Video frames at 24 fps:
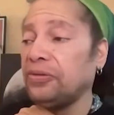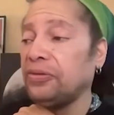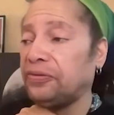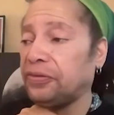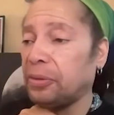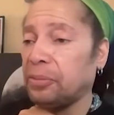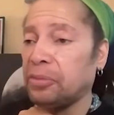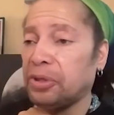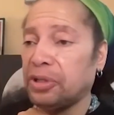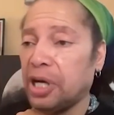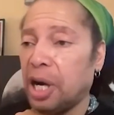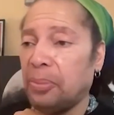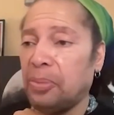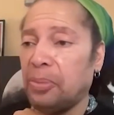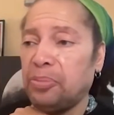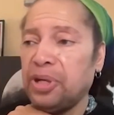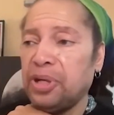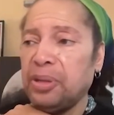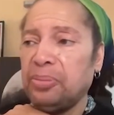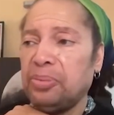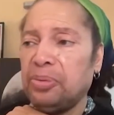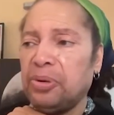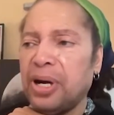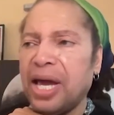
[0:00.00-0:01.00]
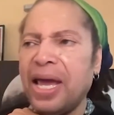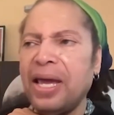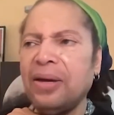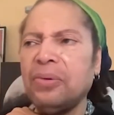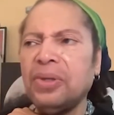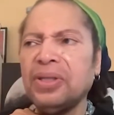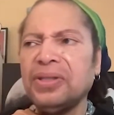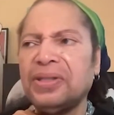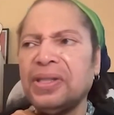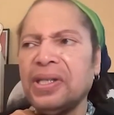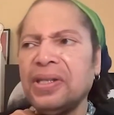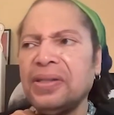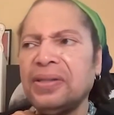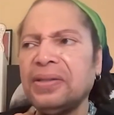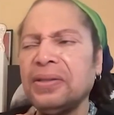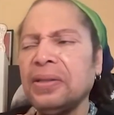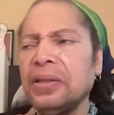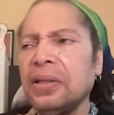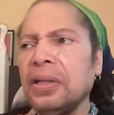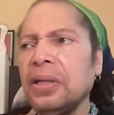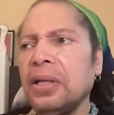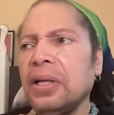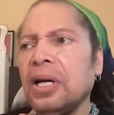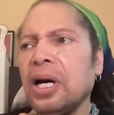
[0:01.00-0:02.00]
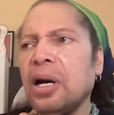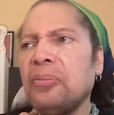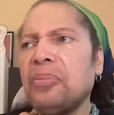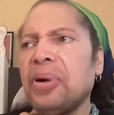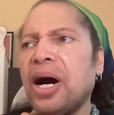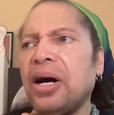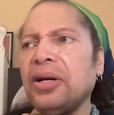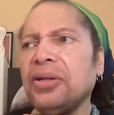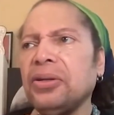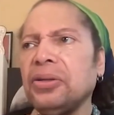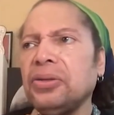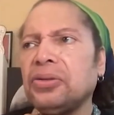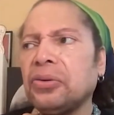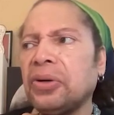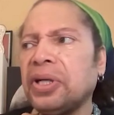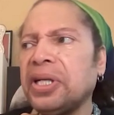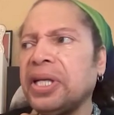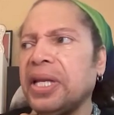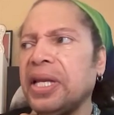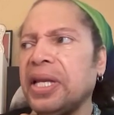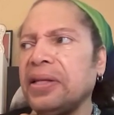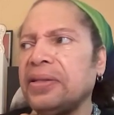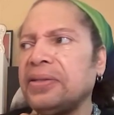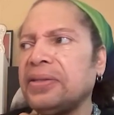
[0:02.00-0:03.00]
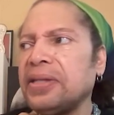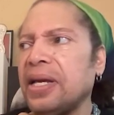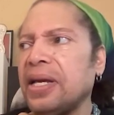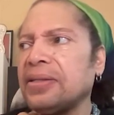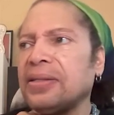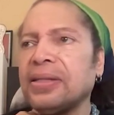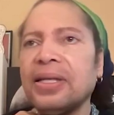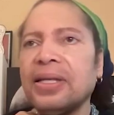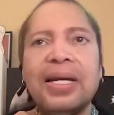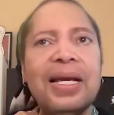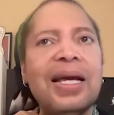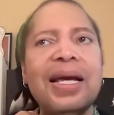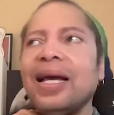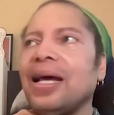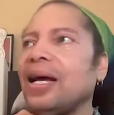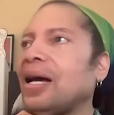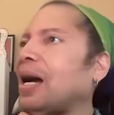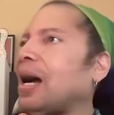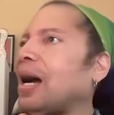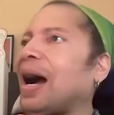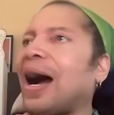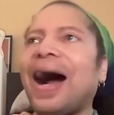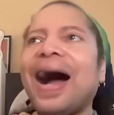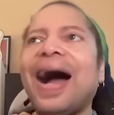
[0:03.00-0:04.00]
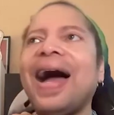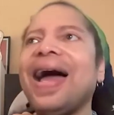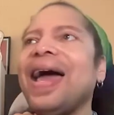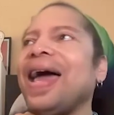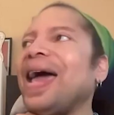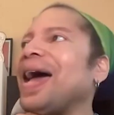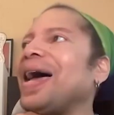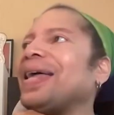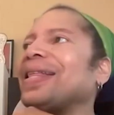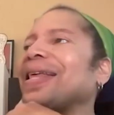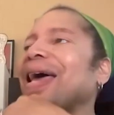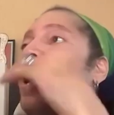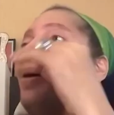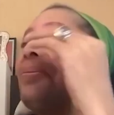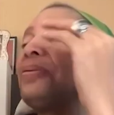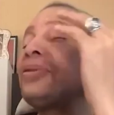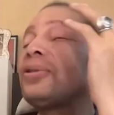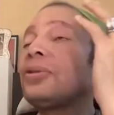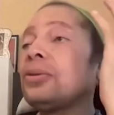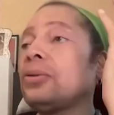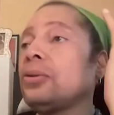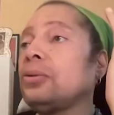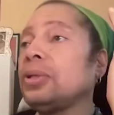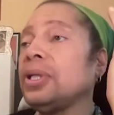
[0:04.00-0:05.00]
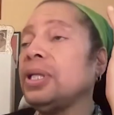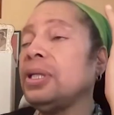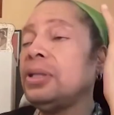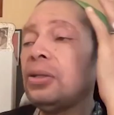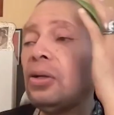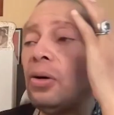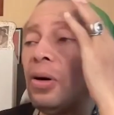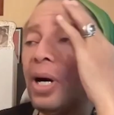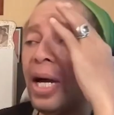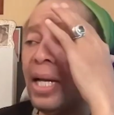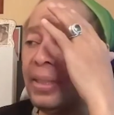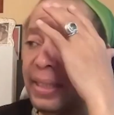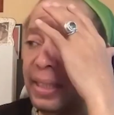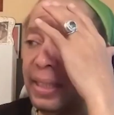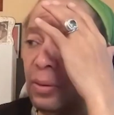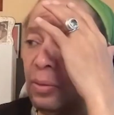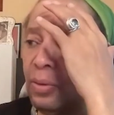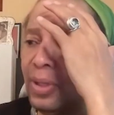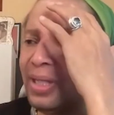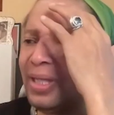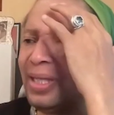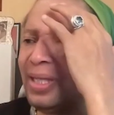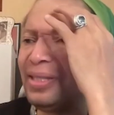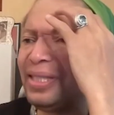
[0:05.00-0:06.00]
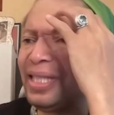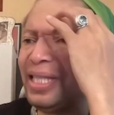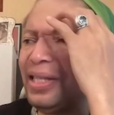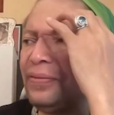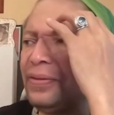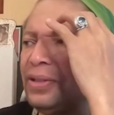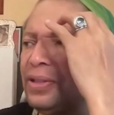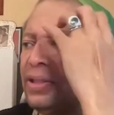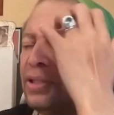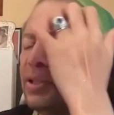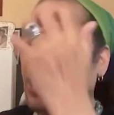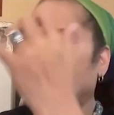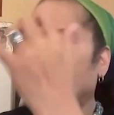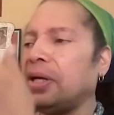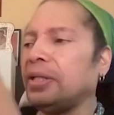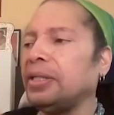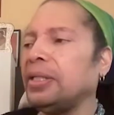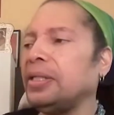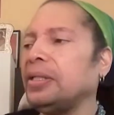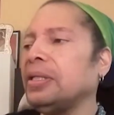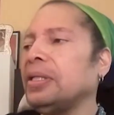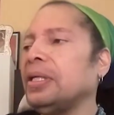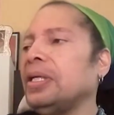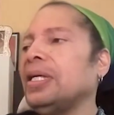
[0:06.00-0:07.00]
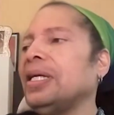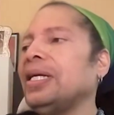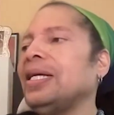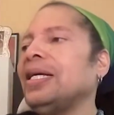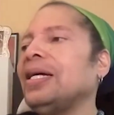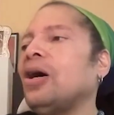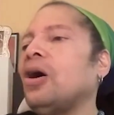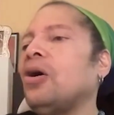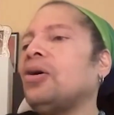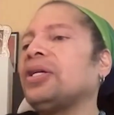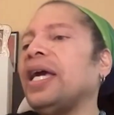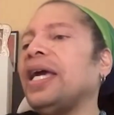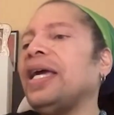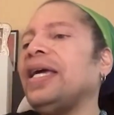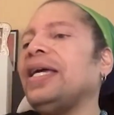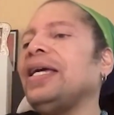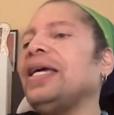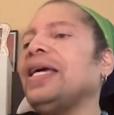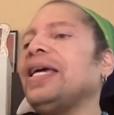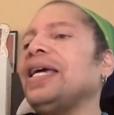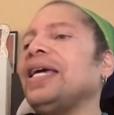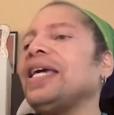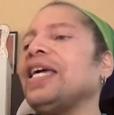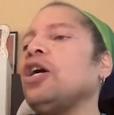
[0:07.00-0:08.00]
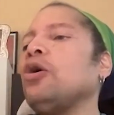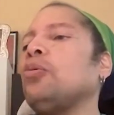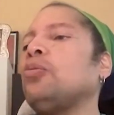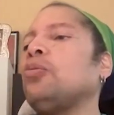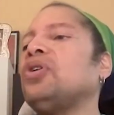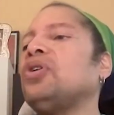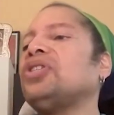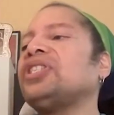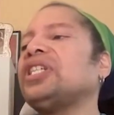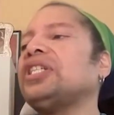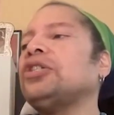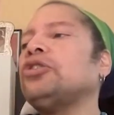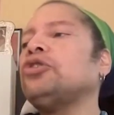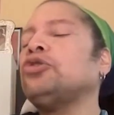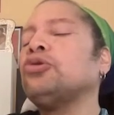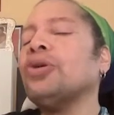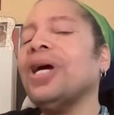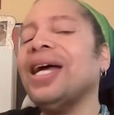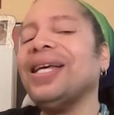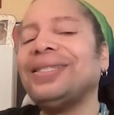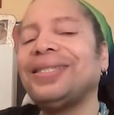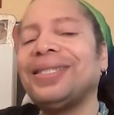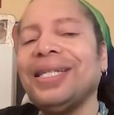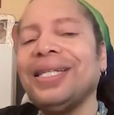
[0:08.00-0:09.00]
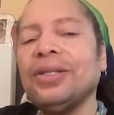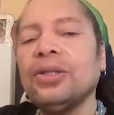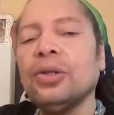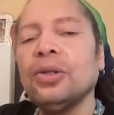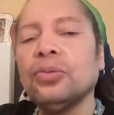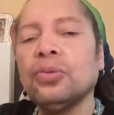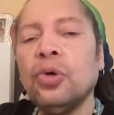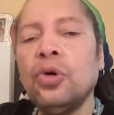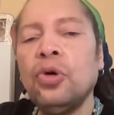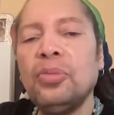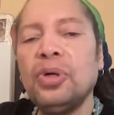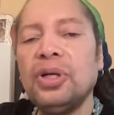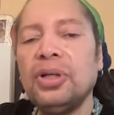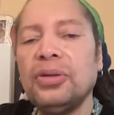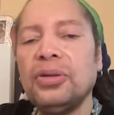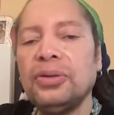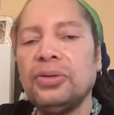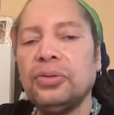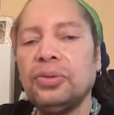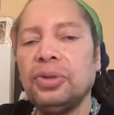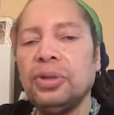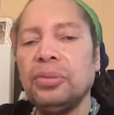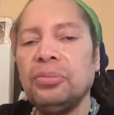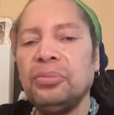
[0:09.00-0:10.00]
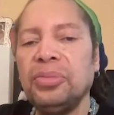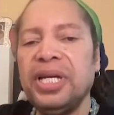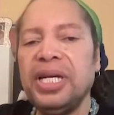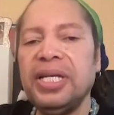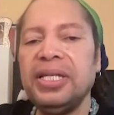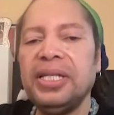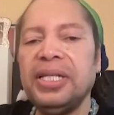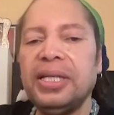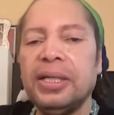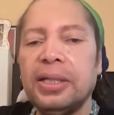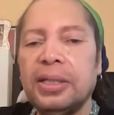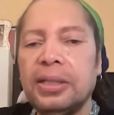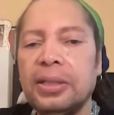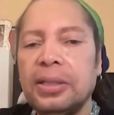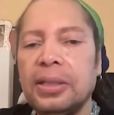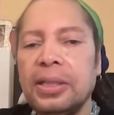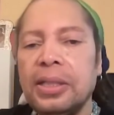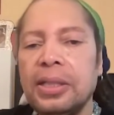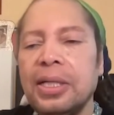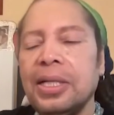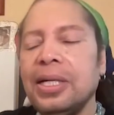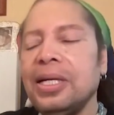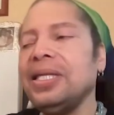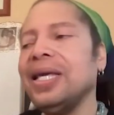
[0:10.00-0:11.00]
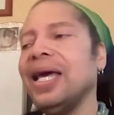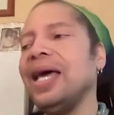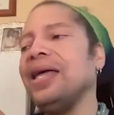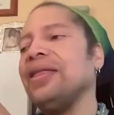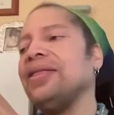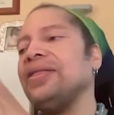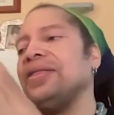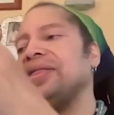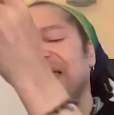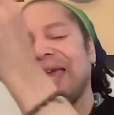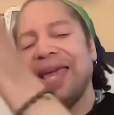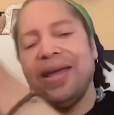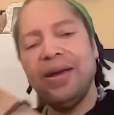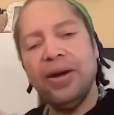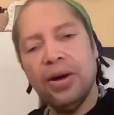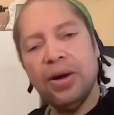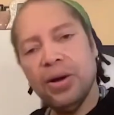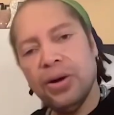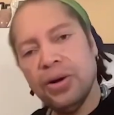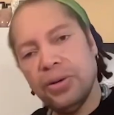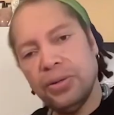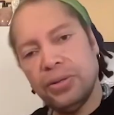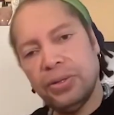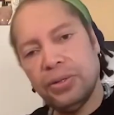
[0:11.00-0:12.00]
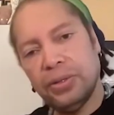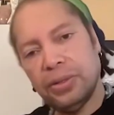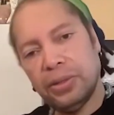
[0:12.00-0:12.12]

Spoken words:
from a couple people. Hey, what's this about you joining INXS? I had absolutely no idea where this even started. Okay. It was in addressing the rumor through the media that they heard